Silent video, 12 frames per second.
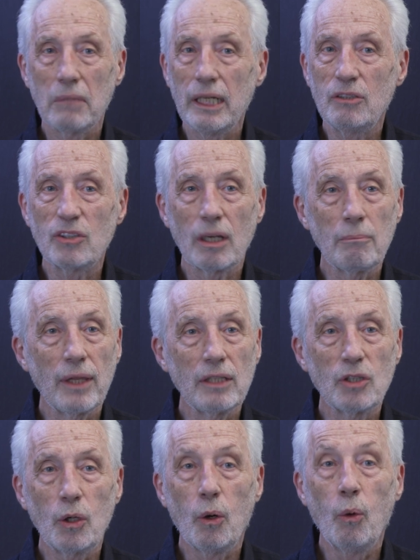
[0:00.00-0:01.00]
It's something
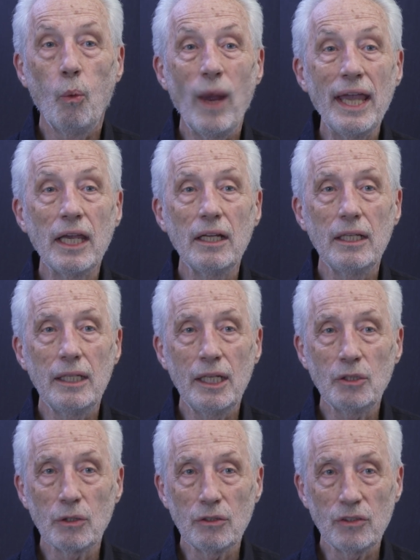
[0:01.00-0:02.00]
to awaken an
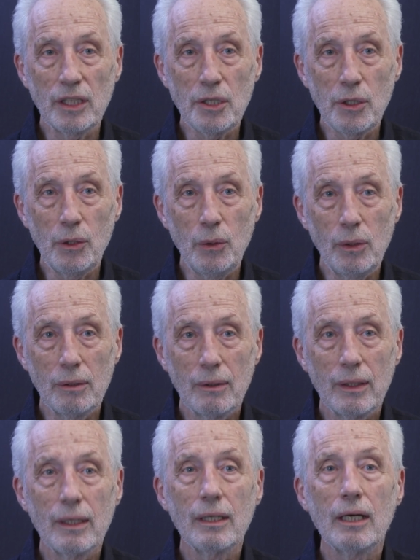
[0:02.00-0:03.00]
interest in you
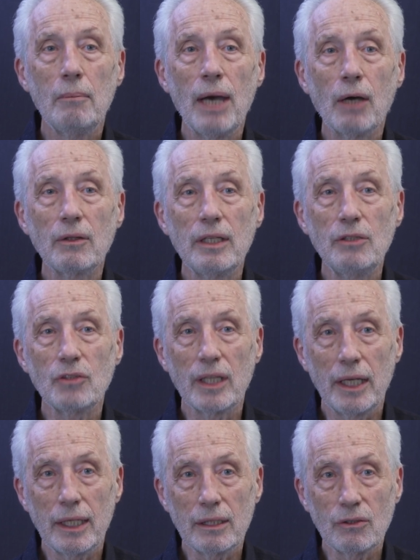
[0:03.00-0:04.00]
about these
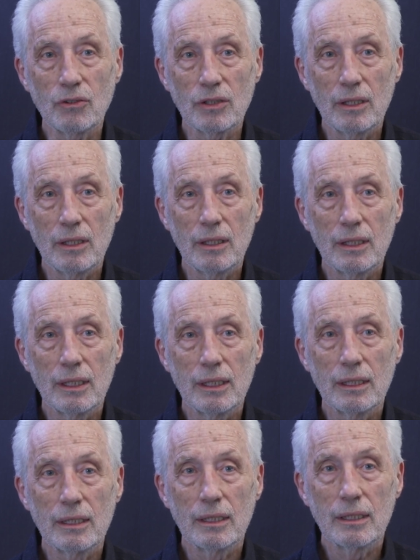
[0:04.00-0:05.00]
things
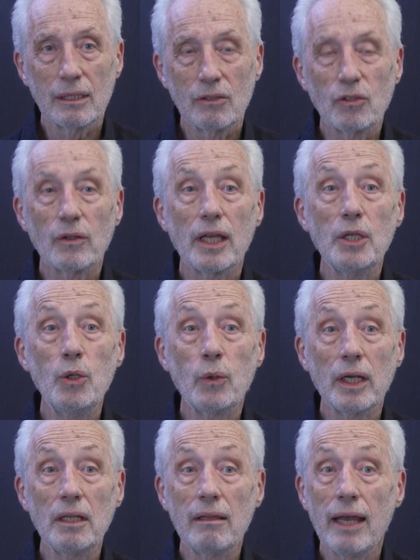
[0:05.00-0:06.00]
so that you
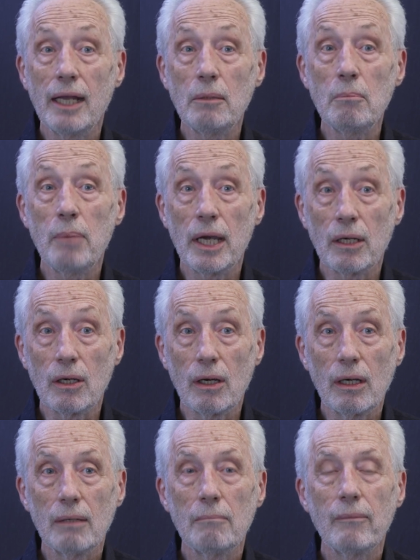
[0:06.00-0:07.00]
can then better
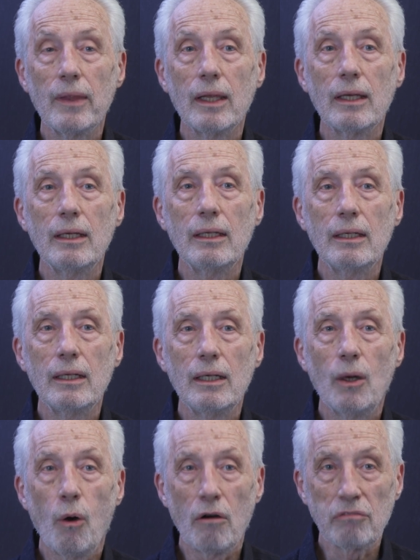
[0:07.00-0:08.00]

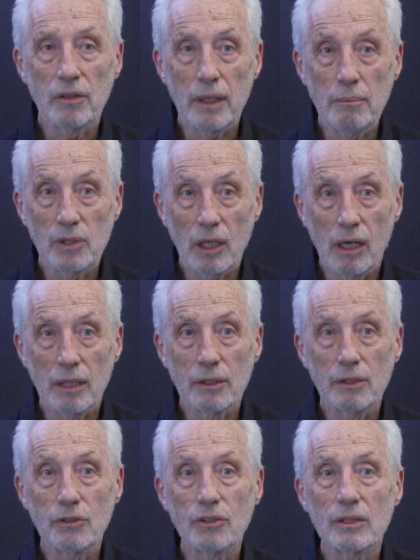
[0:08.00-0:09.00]
offer them to
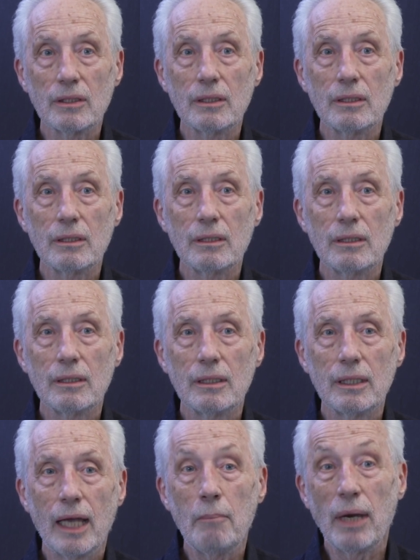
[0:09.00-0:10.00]
others,
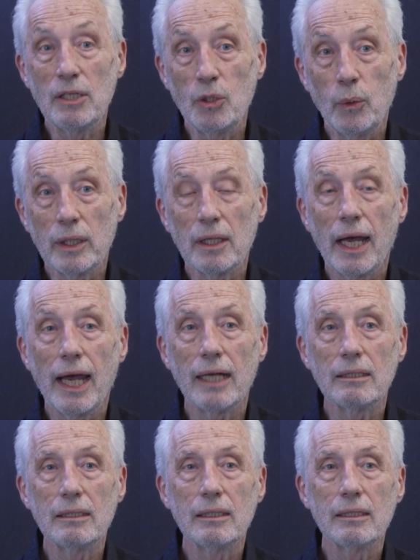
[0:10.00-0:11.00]
and by doing that,
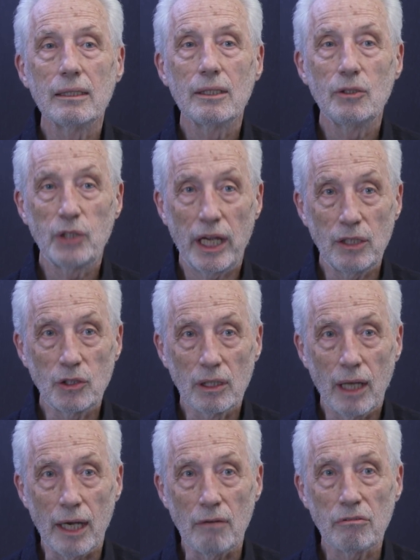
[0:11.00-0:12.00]
change a
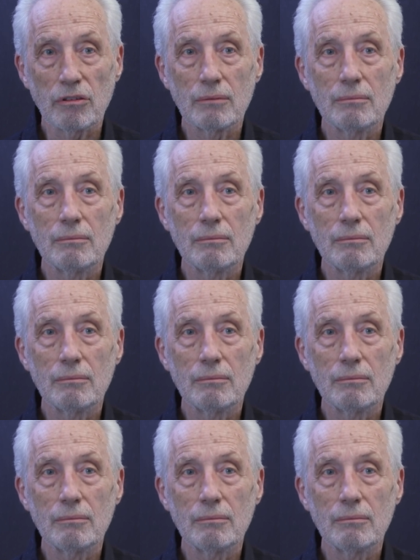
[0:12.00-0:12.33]
life.